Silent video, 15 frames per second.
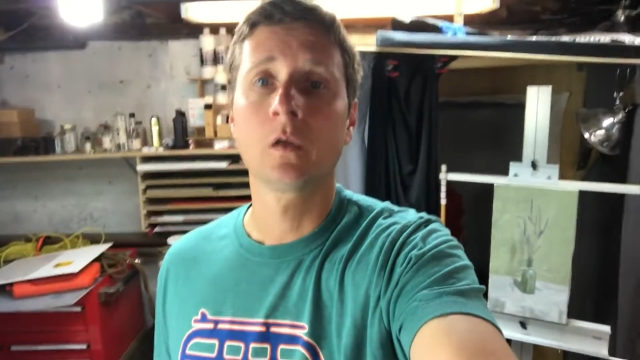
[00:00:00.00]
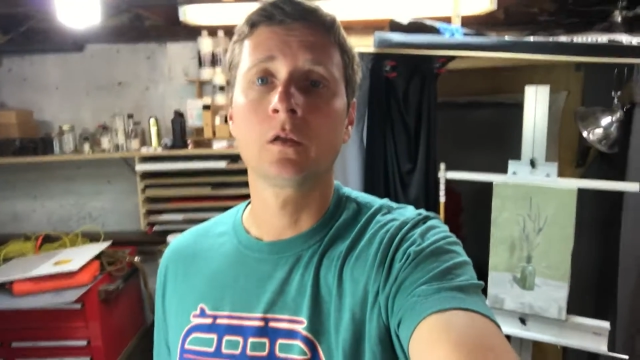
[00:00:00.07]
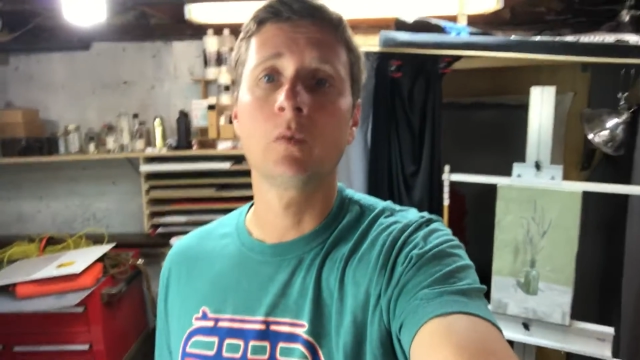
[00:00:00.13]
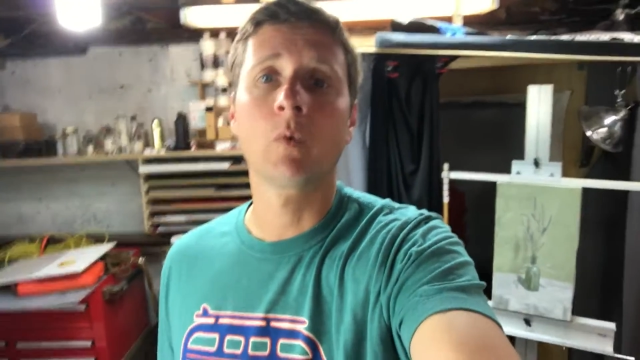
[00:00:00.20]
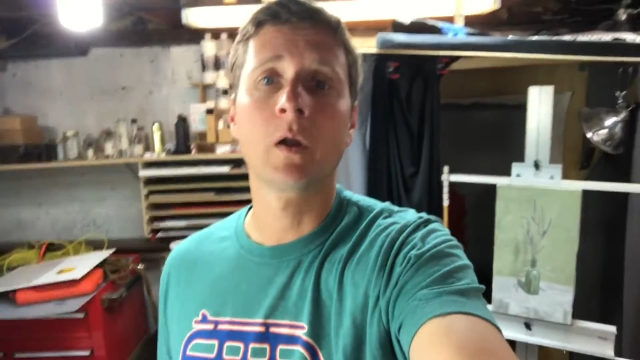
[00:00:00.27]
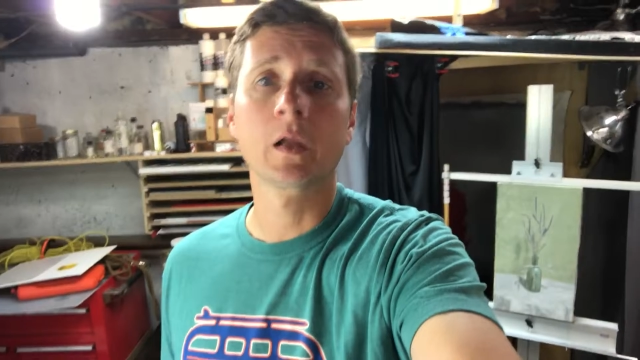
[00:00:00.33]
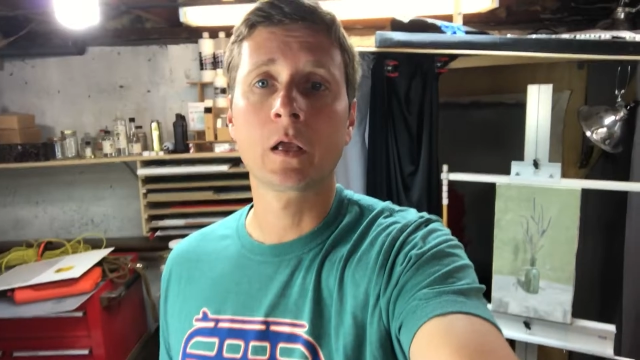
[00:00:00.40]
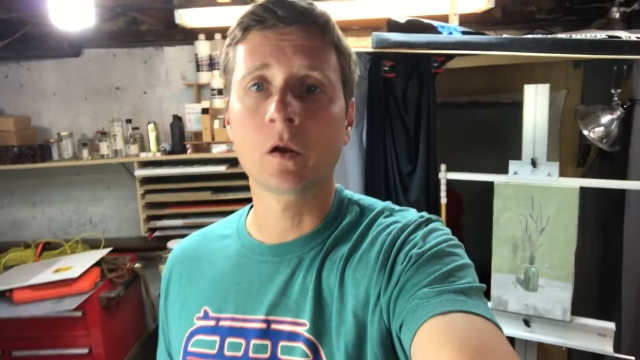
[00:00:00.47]

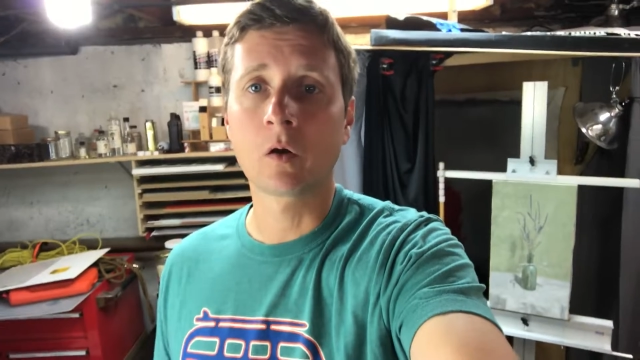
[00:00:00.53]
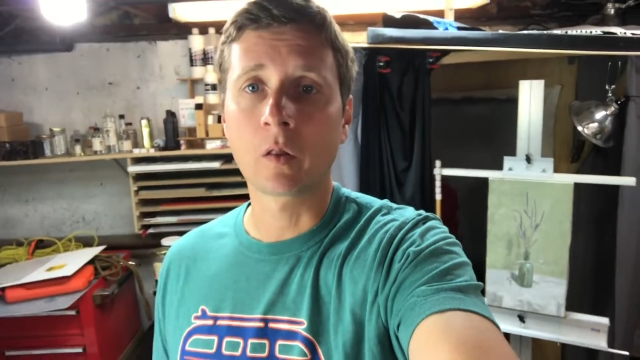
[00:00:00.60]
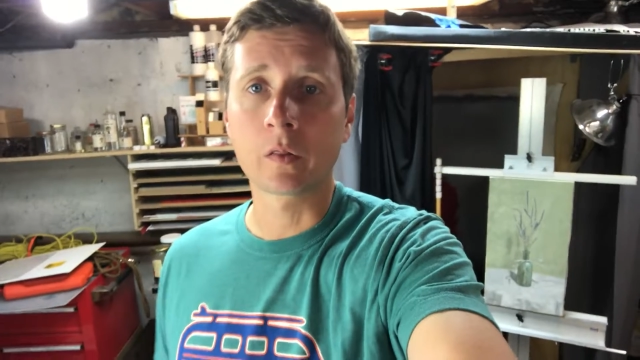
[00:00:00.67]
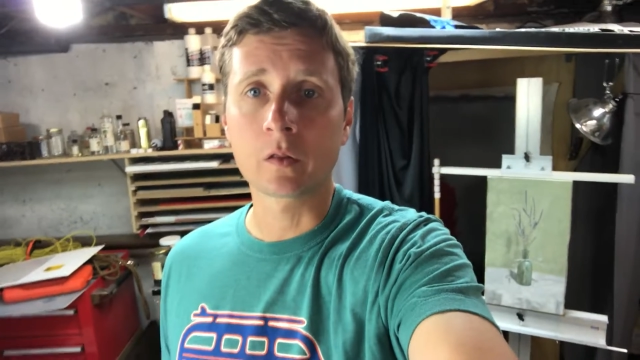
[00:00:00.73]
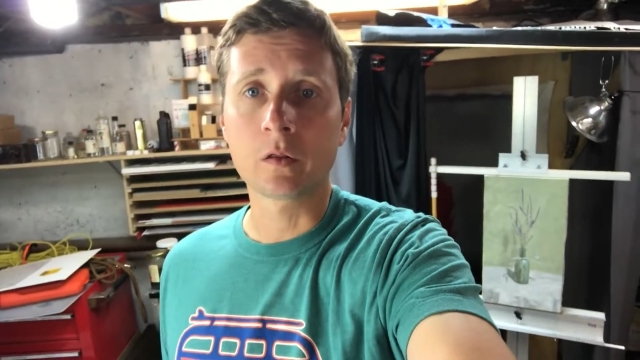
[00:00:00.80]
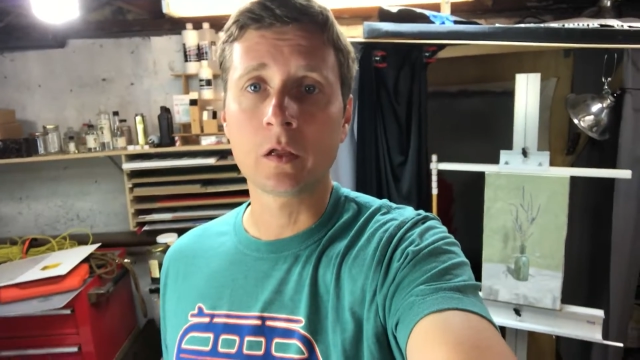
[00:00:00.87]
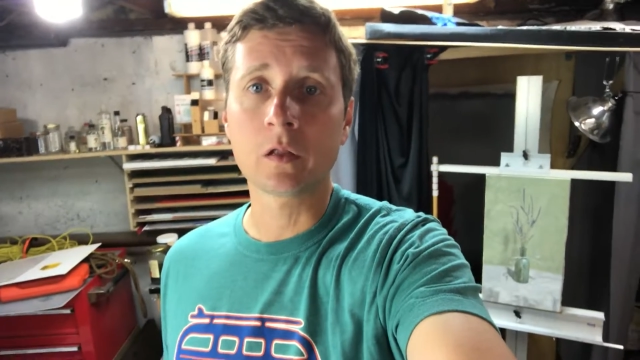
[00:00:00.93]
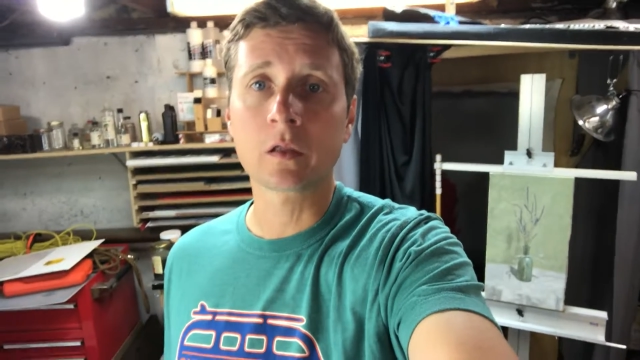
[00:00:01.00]
you want to get all
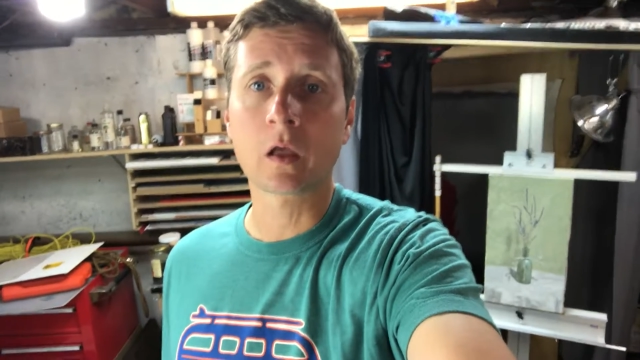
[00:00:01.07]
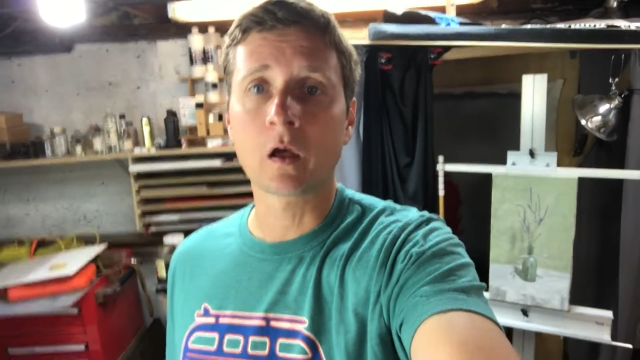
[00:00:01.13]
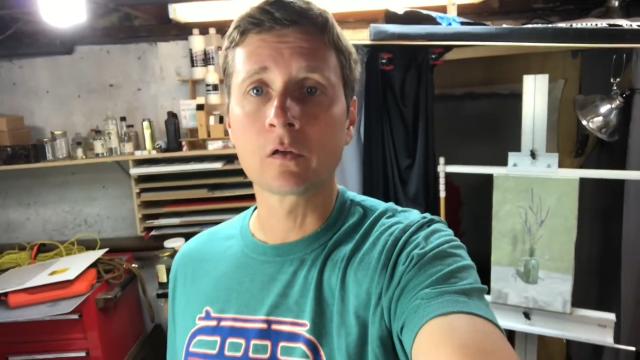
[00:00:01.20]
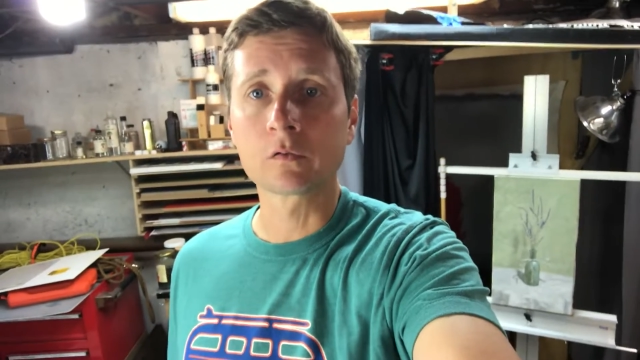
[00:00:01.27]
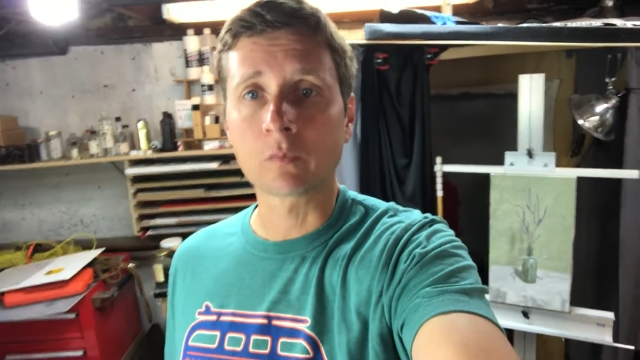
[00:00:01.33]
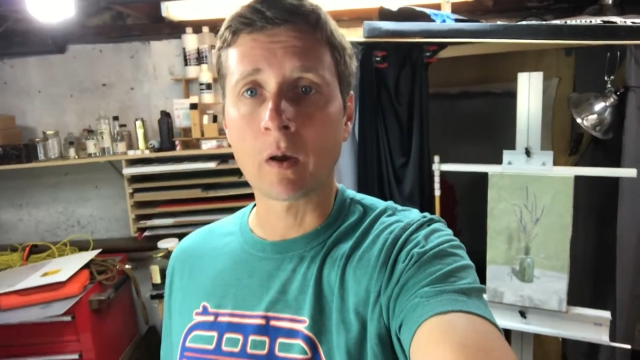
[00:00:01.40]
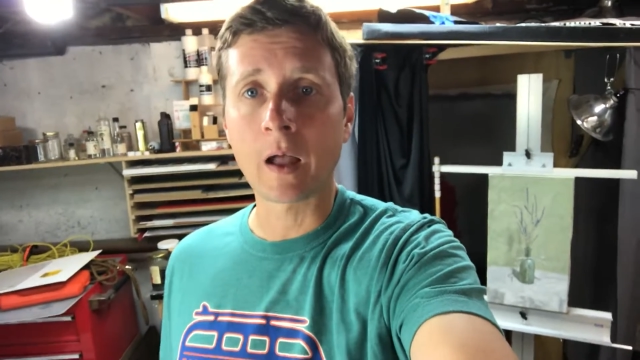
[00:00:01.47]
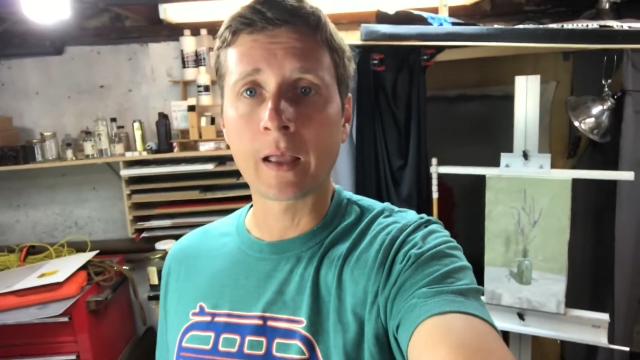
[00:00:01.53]
the
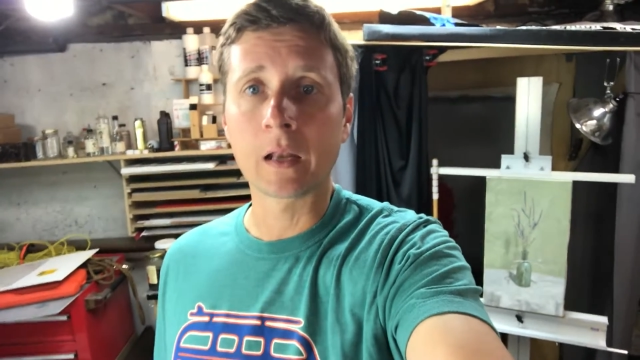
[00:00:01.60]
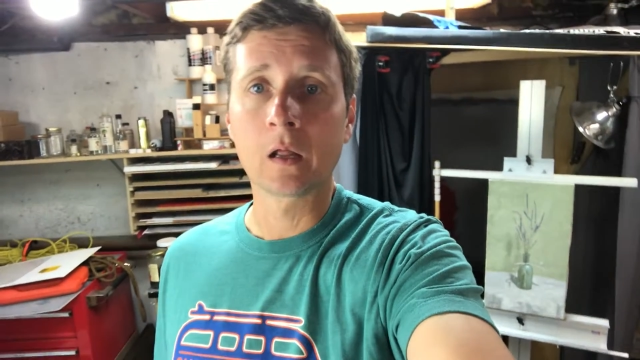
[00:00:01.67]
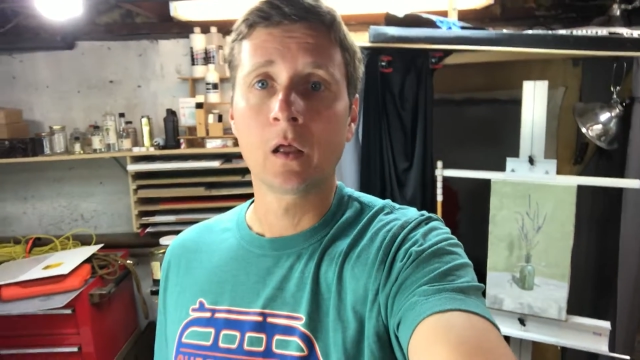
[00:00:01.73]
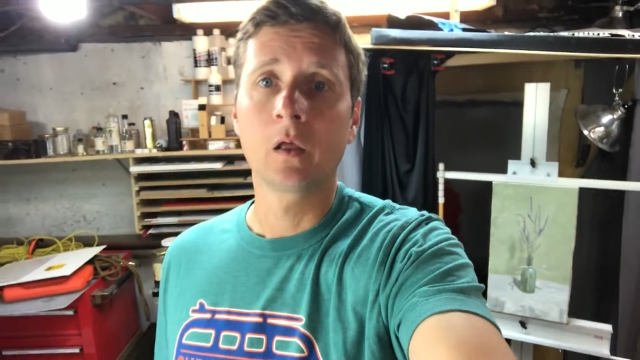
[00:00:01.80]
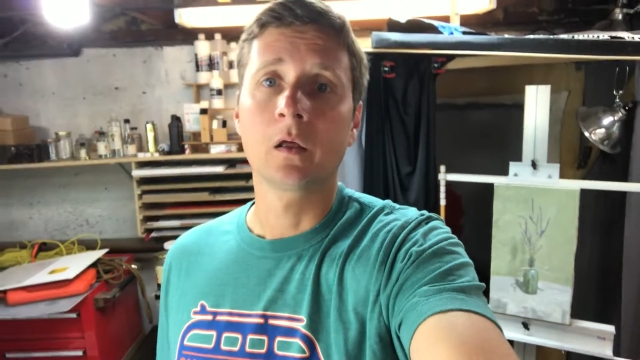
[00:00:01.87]
details right,